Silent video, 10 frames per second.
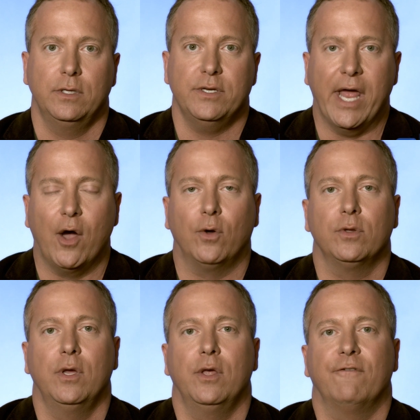Now,
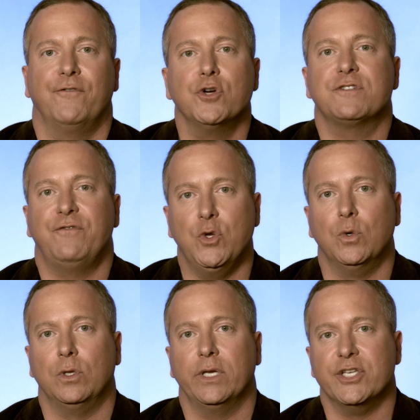first
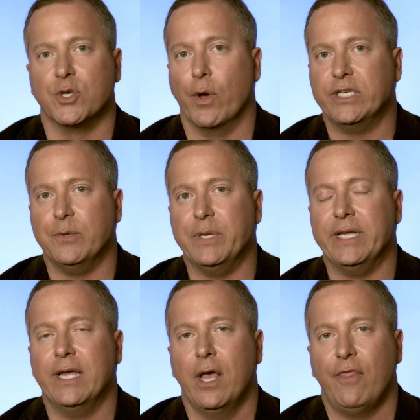fuel is going to
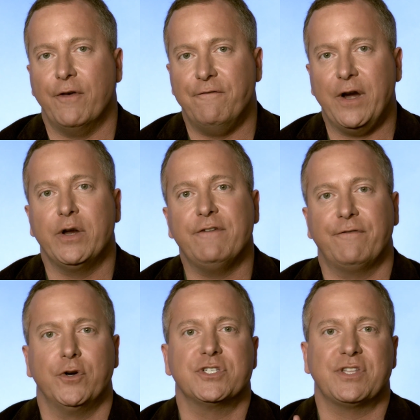be the very
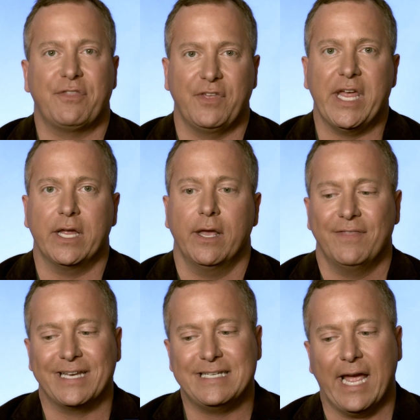first thing
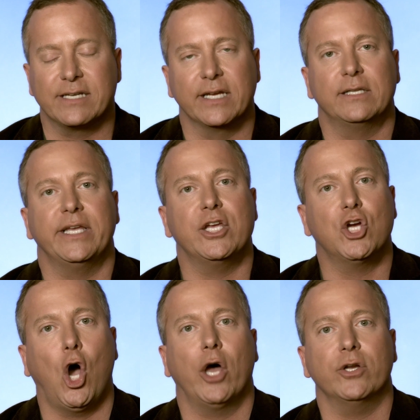that technically
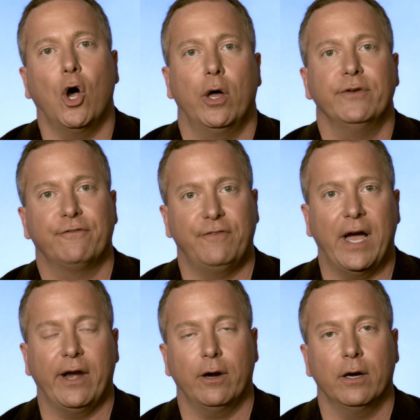caught on fire.